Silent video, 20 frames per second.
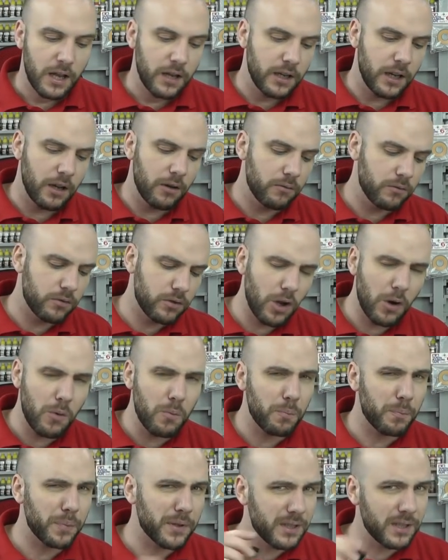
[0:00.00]
Now
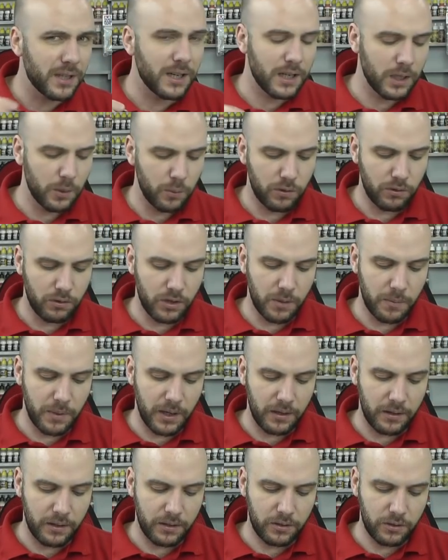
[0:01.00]
don't particularly worry
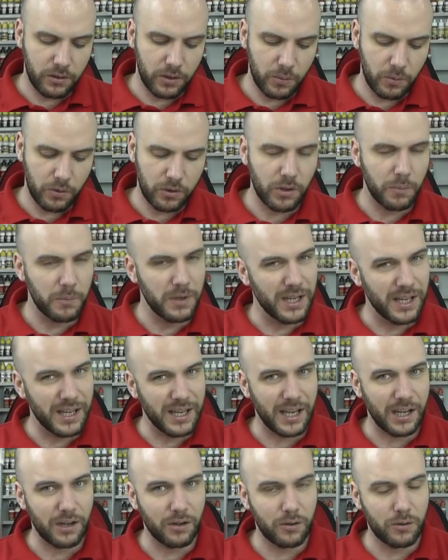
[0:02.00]
about this too much, I mean it
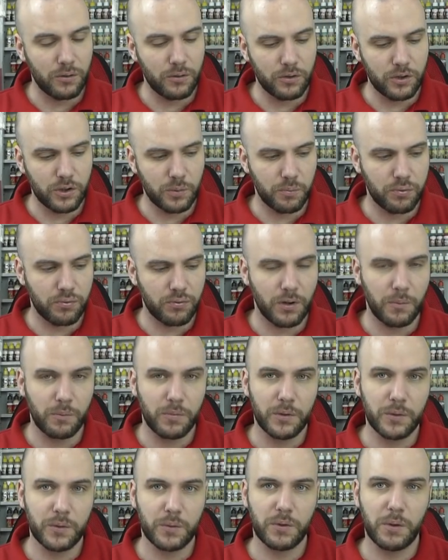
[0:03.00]
can cause you
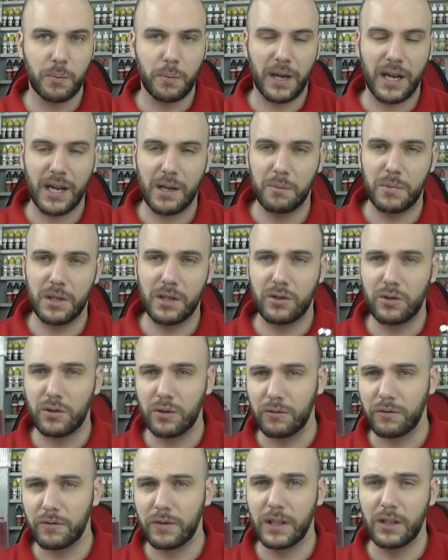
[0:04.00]
problems with the paint being
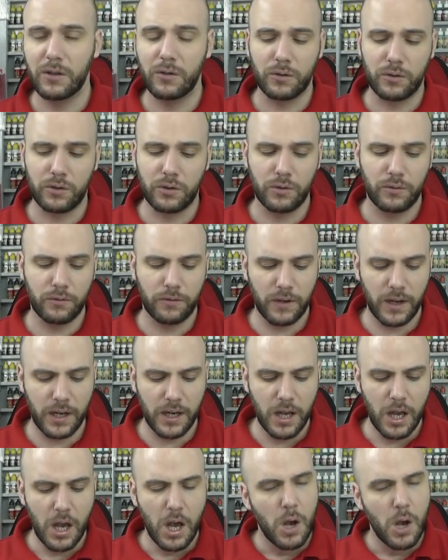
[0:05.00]
too thick or too thin,